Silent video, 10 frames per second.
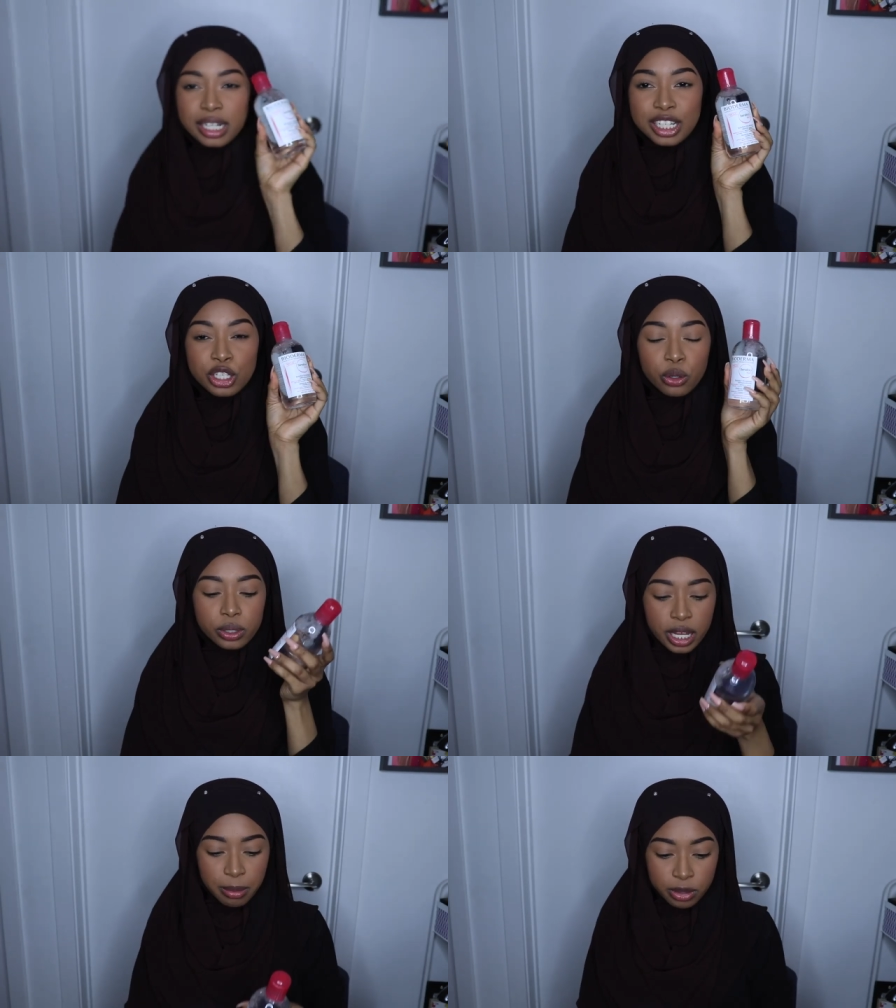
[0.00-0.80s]
honestly so
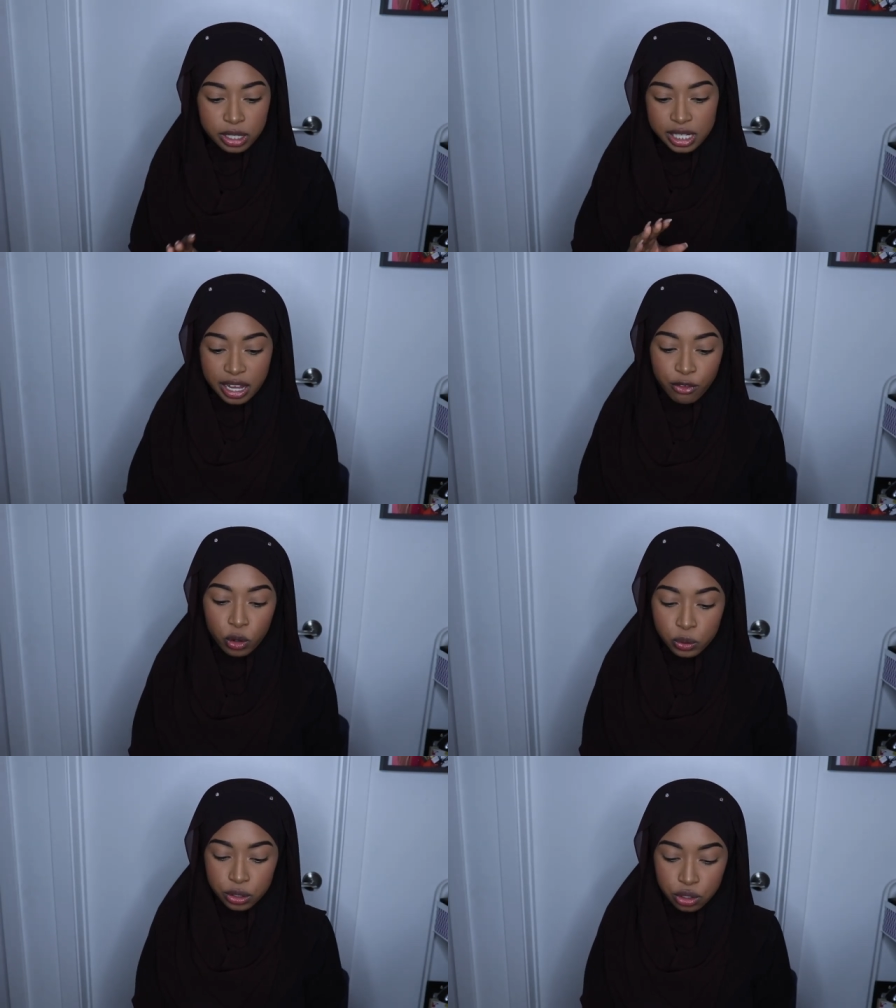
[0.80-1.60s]
excited about this because I've
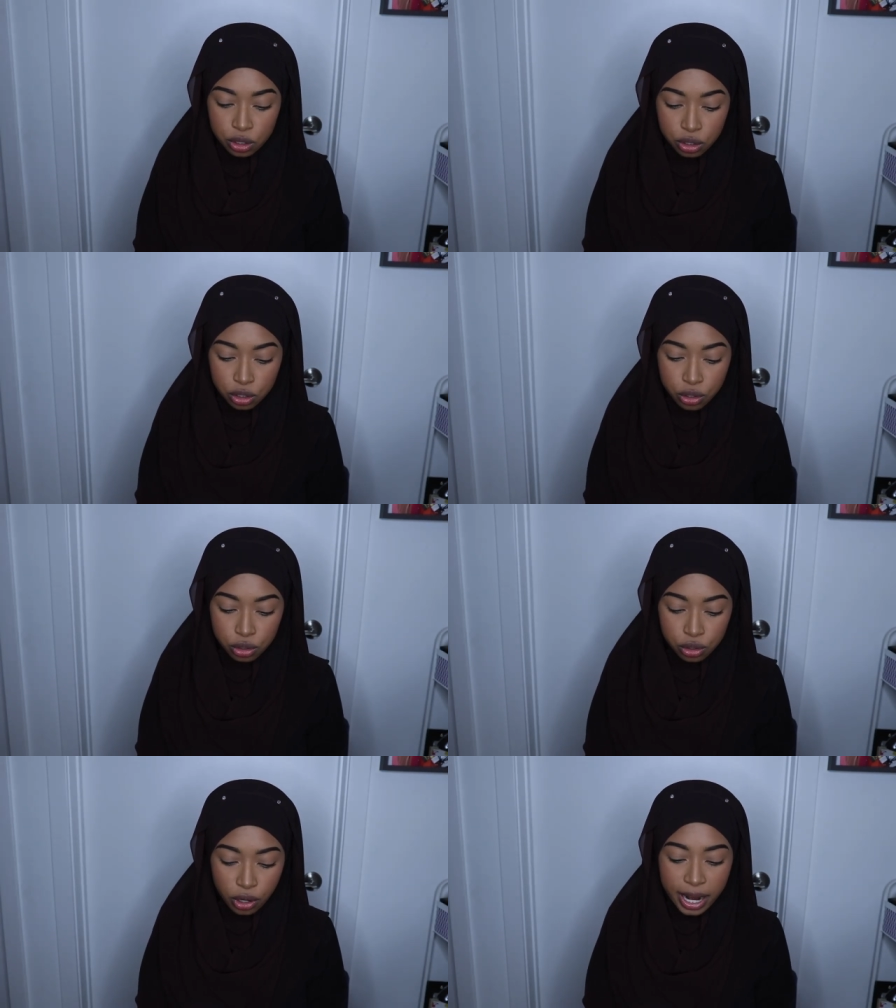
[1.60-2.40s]
always wanted
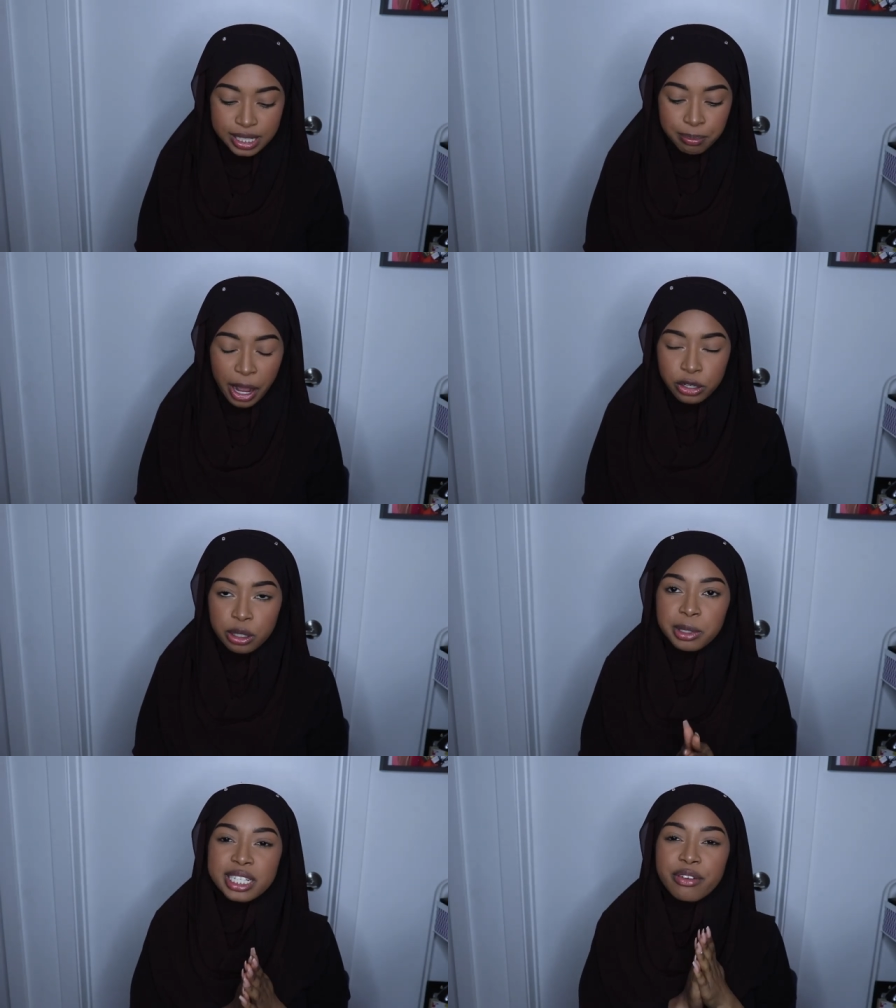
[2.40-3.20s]
you tried
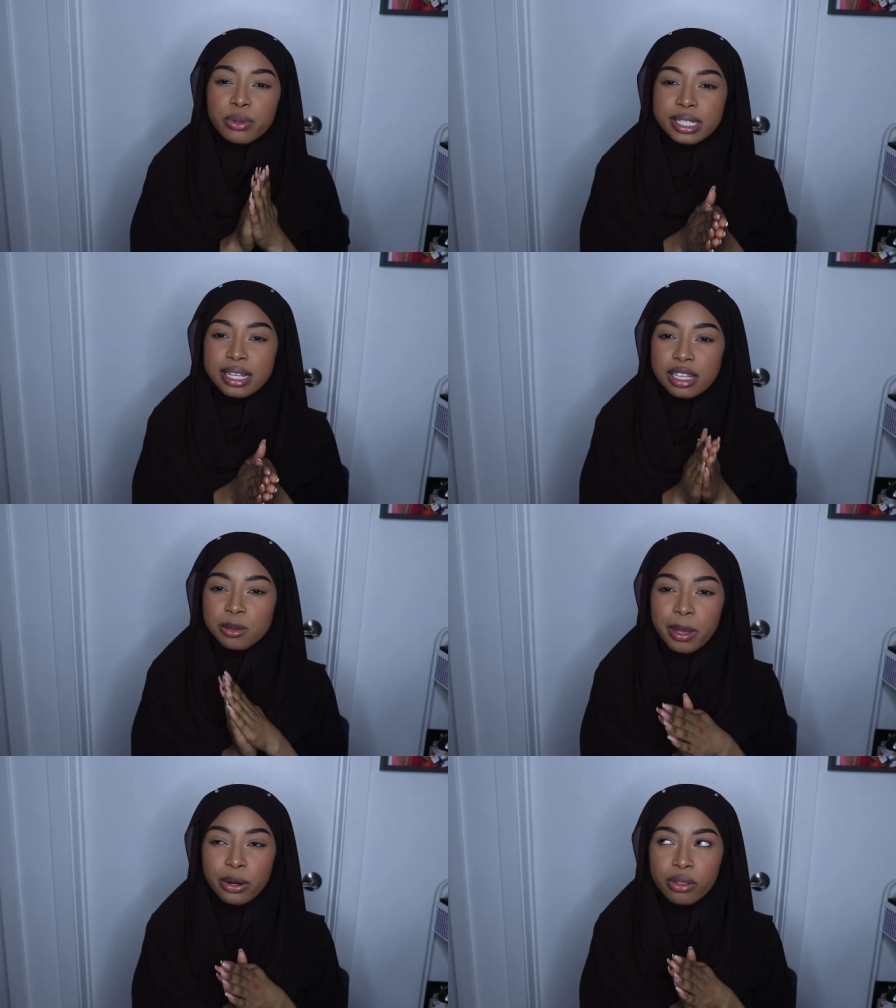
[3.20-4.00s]
Bioderma because everyone says
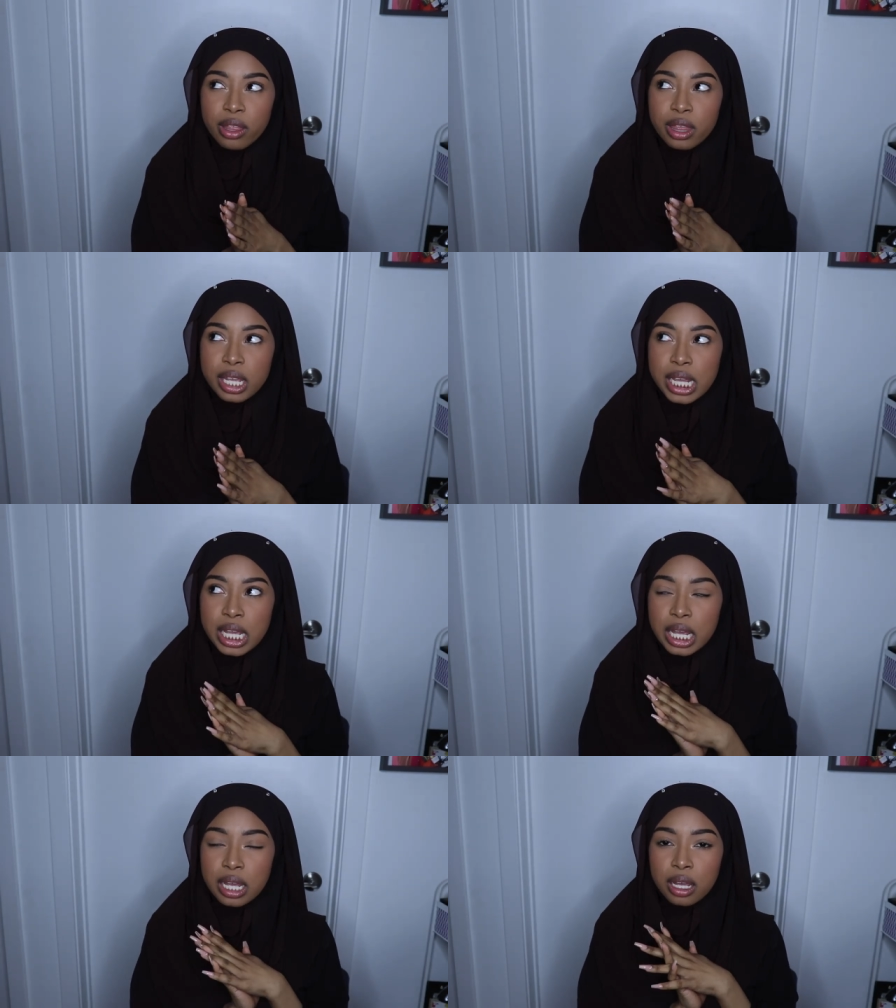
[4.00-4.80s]
it's better than
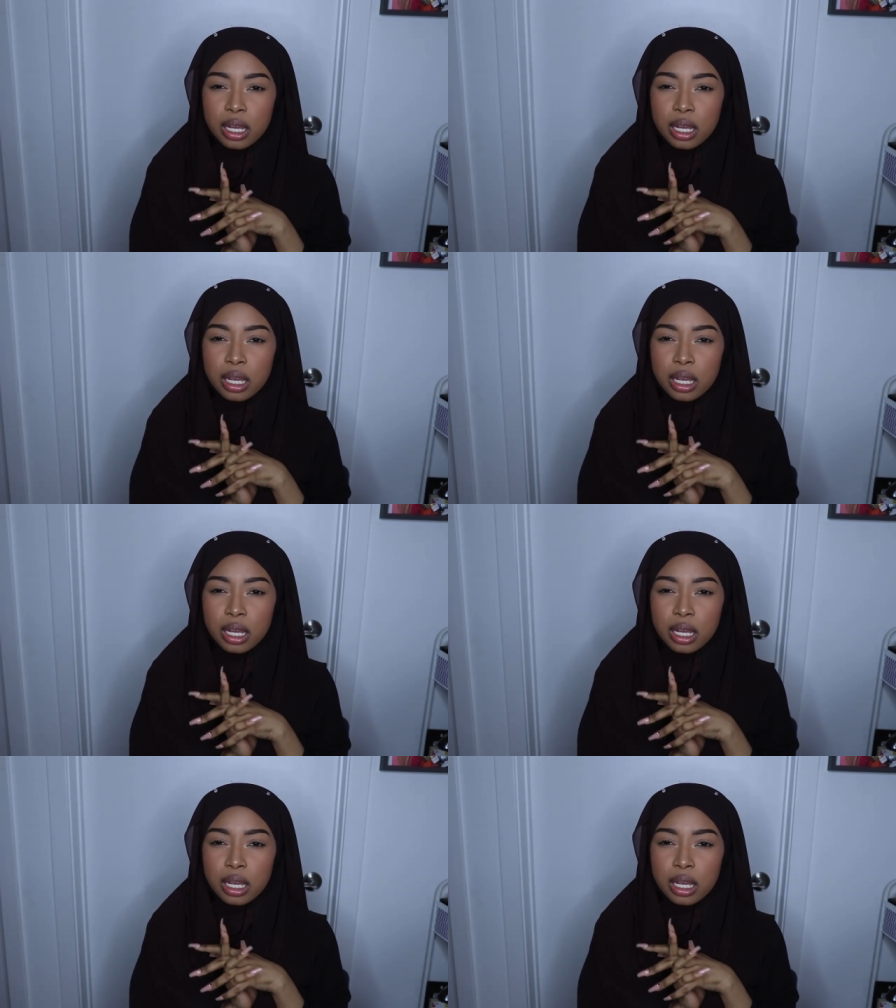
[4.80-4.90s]
the